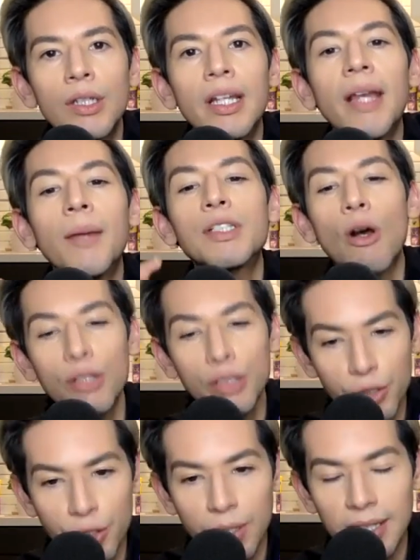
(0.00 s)
it was
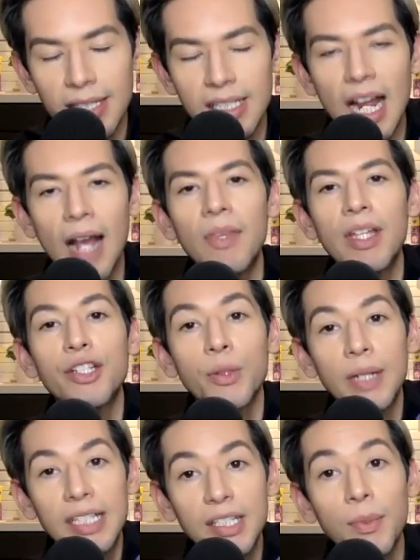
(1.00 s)
also during this time that
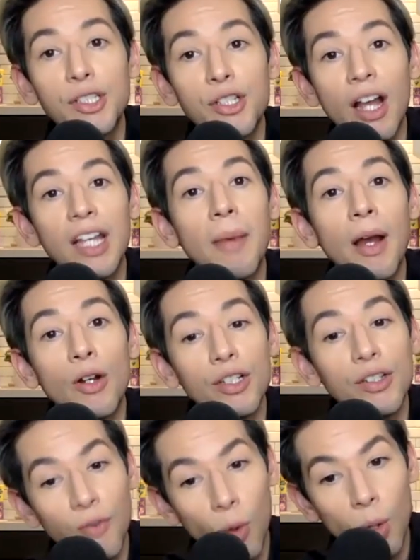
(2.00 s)
Teresa was talking about her
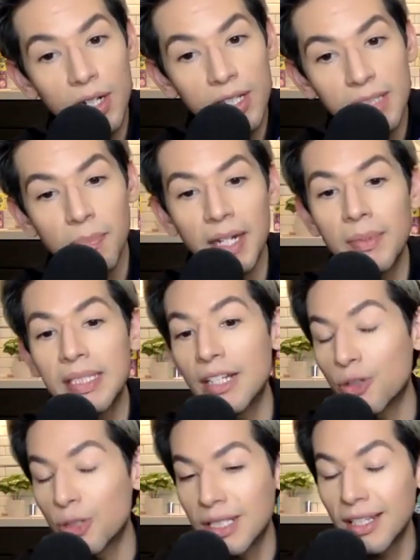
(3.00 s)
divorce, but it was
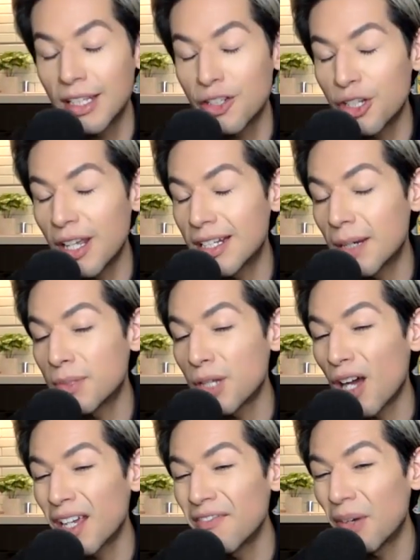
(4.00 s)
interesting that she ended up
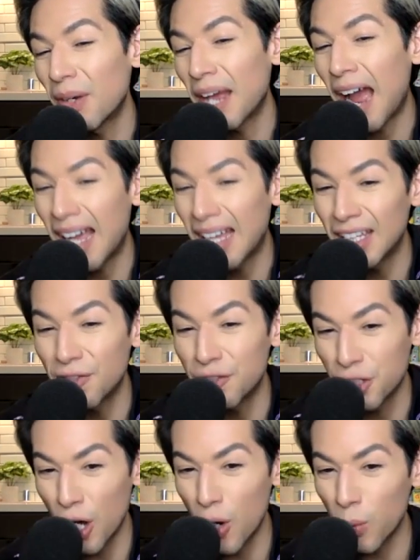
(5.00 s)
talking very highly of
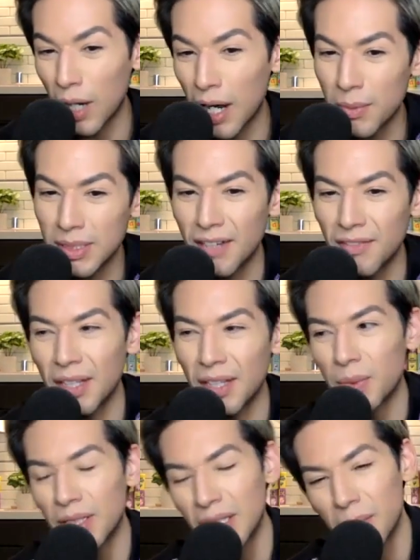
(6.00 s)
Joe, where I was kind of like,
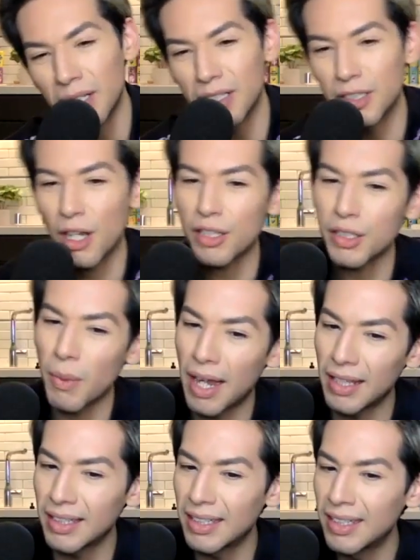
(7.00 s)
really? We're going to talk so
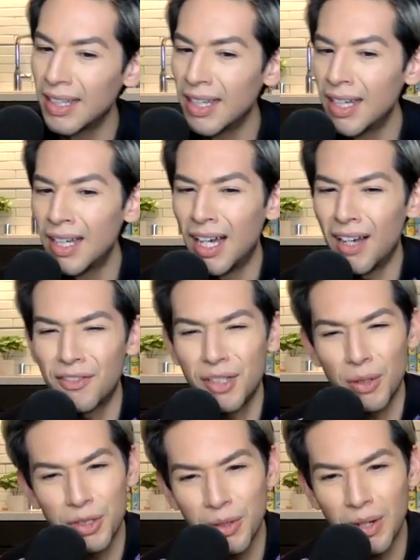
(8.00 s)
highly of
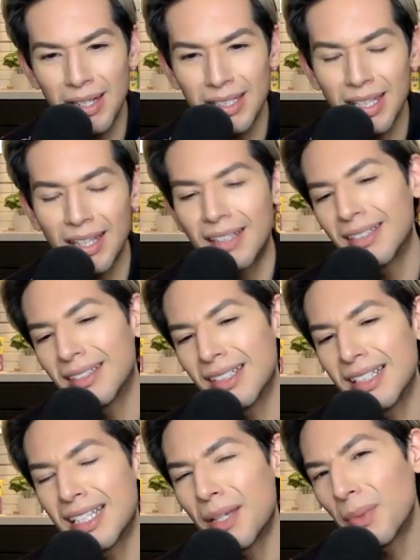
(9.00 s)
Joe Giudice? Like,
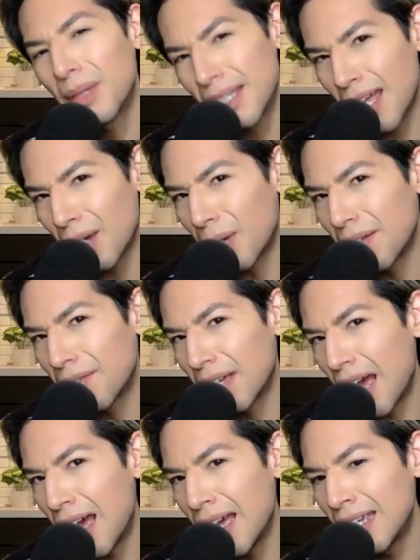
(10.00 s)
is he really that great of a
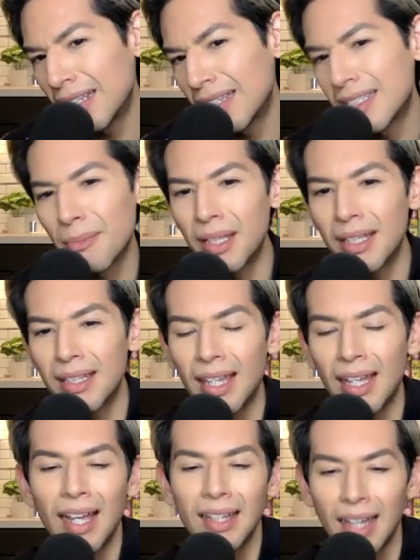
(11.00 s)
guy to be?
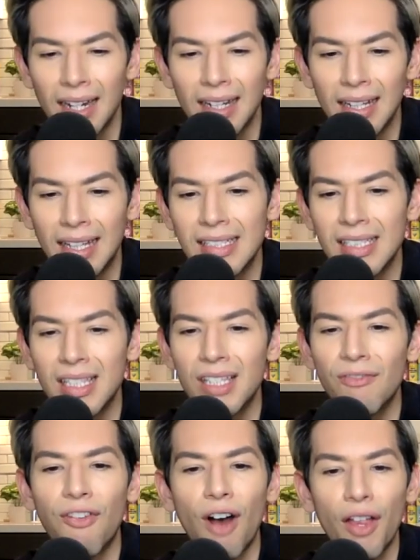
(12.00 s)
Like, I get it. He's the
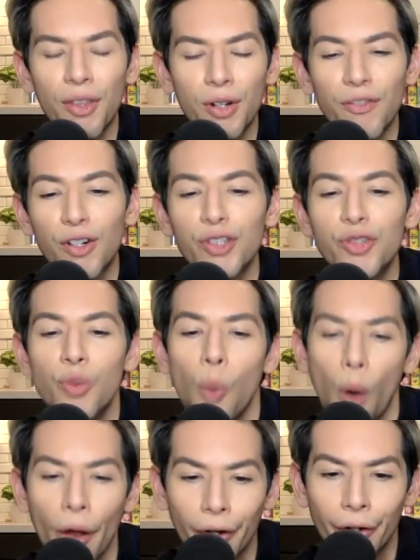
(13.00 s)
father of her
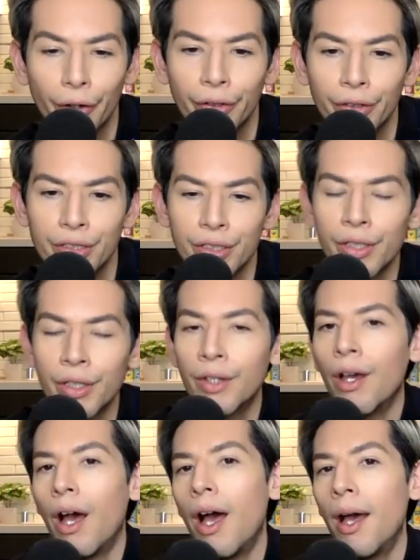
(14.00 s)
daughters.
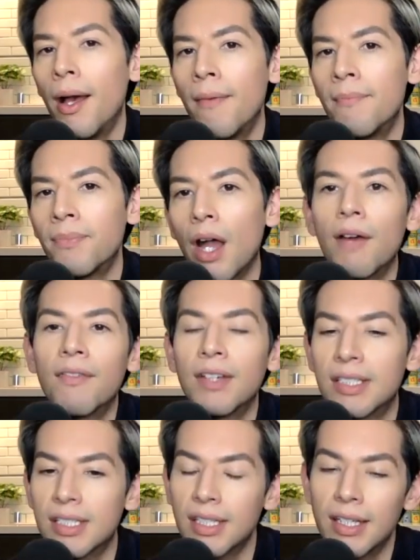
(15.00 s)
Um,
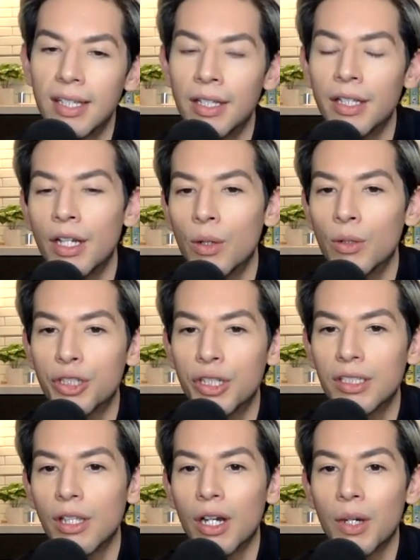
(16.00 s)
obviously, you know, she
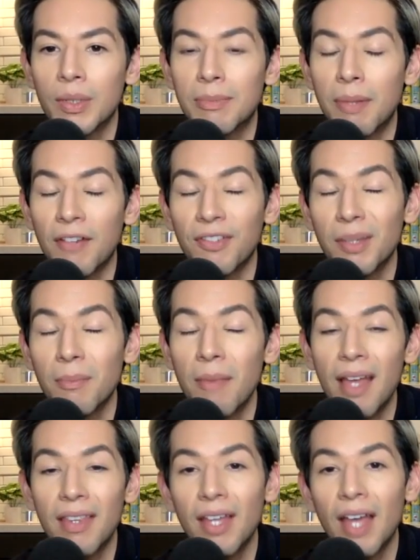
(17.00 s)
has a lot of respect for the
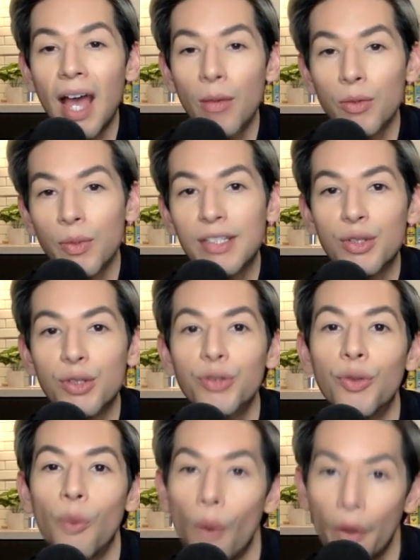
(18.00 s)
man that helped raise her
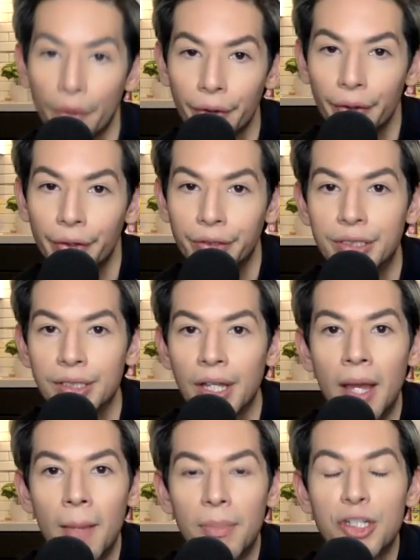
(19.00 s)
daughters,
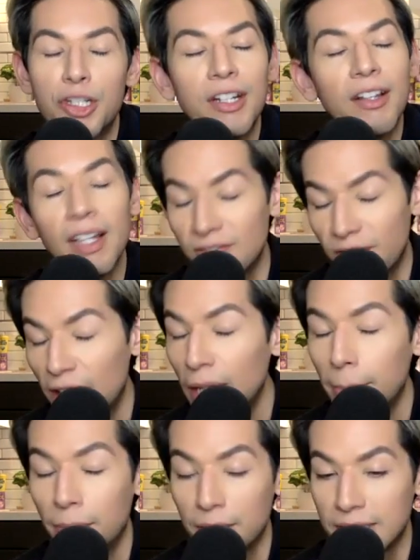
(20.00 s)
but she is
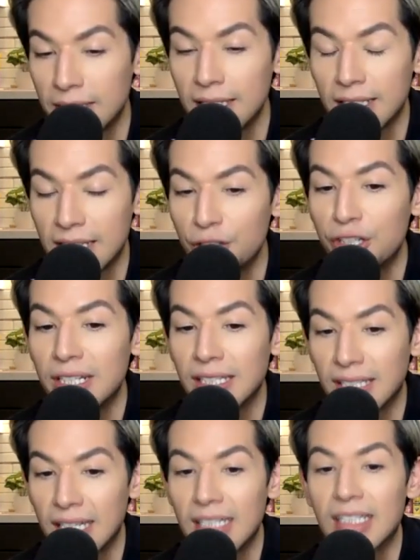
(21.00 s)
very persistent. She
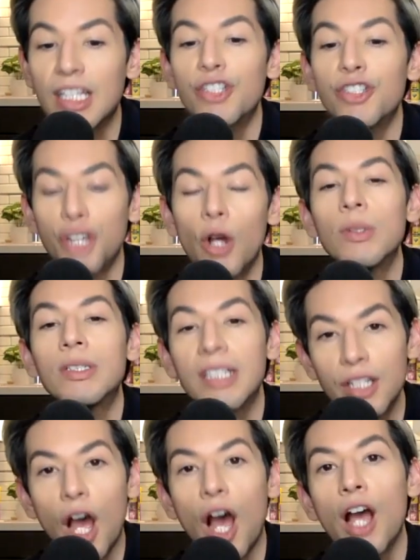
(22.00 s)
insists that Joe
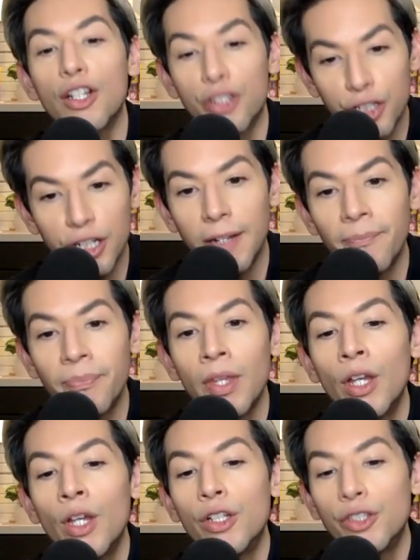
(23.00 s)
did not cheat.
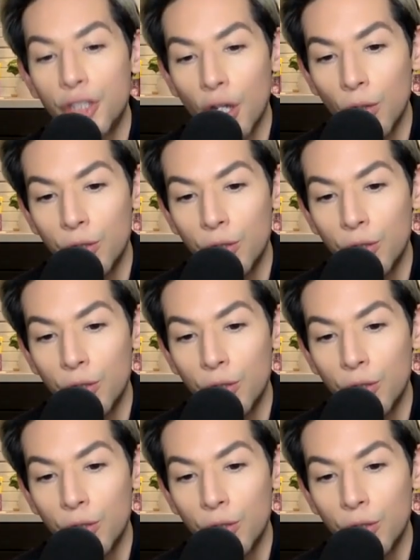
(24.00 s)
Joe